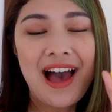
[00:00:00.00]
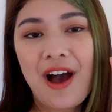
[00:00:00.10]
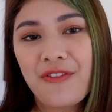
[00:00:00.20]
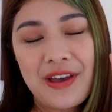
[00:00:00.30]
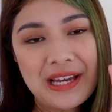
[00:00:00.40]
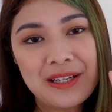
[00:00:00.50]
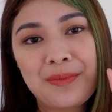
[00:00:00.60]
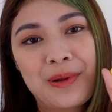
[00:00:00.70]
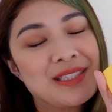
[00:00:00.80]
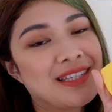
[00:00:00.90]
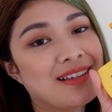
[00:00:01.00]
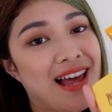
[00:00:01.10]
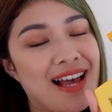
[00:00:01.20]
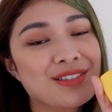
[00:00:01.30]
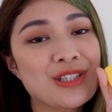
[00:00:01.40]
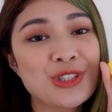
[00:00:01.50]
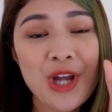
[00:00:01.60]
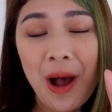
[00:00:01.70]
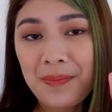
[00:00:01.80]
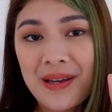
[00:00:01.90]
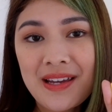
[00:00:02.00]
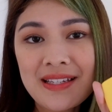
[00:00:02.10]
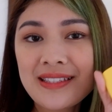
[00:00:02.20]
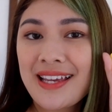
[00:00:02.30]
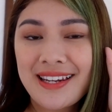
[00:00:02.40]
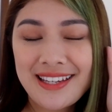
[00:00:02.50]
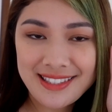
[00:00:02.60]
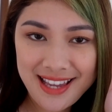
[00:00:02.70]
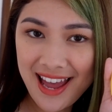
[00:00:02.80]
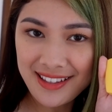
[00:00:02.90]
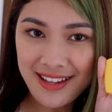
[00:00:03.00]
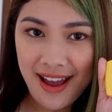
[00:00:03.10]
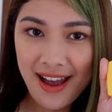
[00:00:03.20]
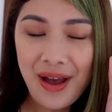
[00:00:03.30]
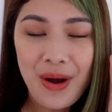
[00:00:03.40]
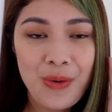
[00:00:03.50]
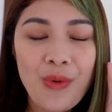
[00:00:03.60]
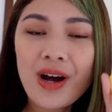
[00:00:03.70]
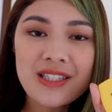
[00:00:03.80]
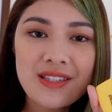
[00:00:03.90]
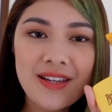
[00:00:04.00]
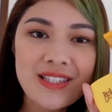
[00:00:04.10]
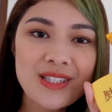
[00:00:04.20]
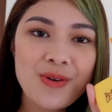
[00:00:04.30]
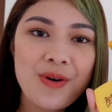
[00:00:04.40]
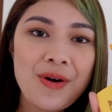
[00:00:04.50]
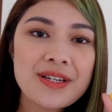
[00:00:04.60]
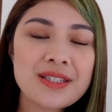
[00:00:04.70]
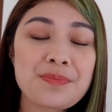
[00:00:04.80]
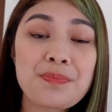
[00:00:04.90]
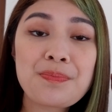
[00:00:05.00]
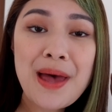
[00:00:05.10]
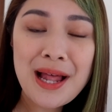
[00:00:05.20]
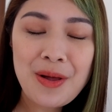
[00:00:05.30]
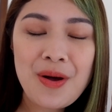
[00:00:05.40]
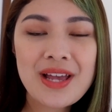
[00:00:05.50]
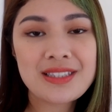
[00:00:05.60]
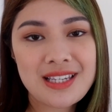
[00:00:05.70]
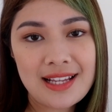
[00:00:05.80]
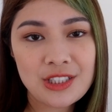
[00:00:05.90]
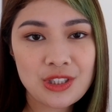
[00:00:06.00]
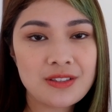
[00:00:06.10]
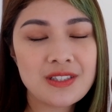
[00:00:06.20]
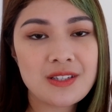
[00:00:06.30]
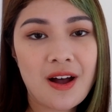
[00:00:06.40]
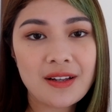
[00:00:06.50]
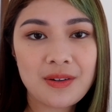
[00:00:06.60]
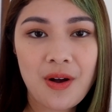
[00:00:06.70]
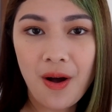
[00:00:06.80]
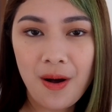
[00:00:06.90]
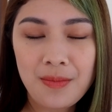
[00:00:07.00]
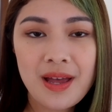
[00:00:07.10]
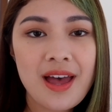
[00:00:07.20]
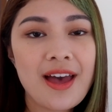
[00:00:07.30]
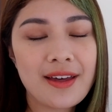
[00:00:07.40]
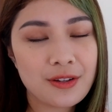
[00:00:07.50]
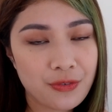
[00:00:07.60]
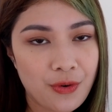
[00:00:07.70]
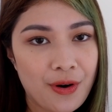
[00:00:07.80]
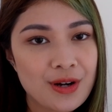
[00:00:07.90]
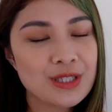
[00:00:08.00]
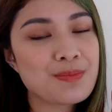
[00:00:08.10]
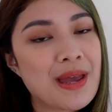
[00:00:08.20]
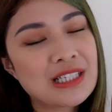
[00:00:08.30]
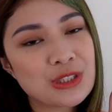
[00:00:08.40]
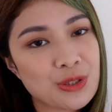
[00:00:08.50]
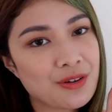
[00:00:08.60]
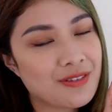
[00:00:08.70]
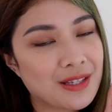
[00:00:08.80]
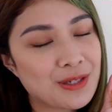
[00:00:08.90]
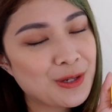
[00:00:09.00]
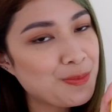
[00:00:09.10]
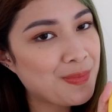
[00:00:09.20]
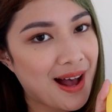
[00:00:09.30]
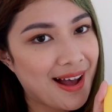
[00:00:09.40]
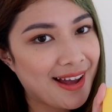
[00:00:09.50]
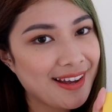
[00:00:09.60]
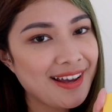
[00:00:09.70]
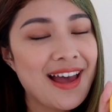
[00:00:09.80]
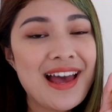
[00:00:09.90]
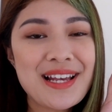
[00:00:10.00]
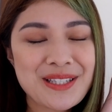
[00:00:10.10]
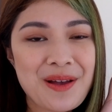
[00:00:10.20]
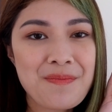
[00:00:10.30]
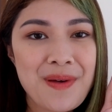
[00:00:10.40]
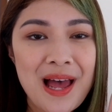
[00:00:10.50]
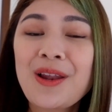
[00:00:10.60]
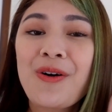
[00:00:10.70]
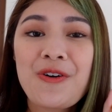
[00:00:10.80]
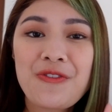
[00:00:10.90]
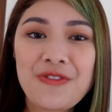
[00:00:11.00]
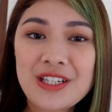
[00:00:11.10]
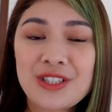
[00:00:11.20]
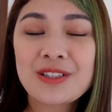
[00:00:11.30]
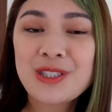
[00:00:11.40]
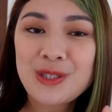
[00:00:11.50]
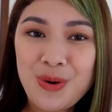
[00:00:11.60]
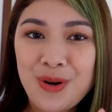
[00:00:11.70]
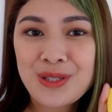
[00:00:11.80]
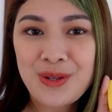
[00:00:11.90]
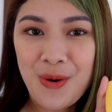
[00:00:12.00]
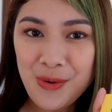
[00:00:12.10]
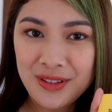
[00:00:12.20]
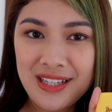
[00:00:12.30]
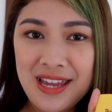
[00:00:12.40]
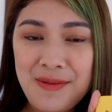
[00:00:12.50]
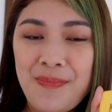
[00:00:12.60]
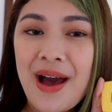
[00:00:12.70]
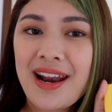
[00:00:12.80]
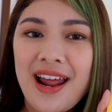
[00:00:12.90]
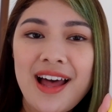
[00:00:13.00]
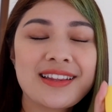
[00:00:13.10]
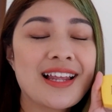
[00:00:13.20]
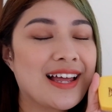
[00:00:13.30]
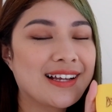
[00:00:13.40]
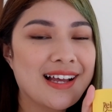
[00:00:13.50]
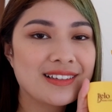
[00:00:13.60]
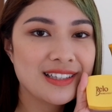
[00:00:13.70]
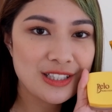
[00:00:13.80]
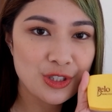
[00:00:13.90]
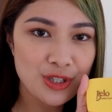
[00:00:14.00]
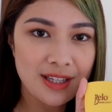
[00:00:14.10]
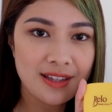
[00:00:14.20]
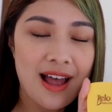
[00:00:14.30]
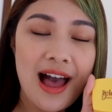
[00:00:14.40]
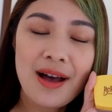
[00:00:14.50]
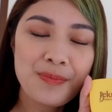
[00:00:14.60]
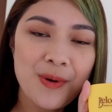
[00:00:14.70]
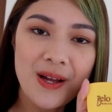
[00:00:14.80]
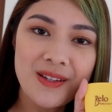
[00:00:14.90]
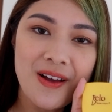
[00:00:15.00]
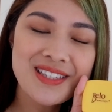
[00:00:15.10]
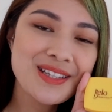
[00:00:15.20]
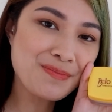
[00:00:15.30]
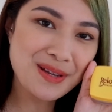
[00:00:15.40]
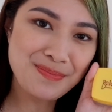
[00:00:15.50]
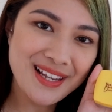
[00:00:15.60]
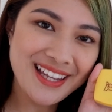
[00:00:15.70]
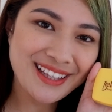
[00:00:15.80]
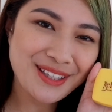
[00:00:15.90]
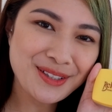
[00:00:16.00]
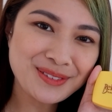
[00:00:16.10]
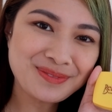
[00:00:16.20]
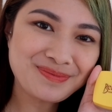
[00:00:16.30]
Available sila sa Shopee, sa Lazada, Watson Stores, BeloEssentials.com, and of course, make sure that you buy sa Belo official stores only para talagang legit ang products na bibili niyo.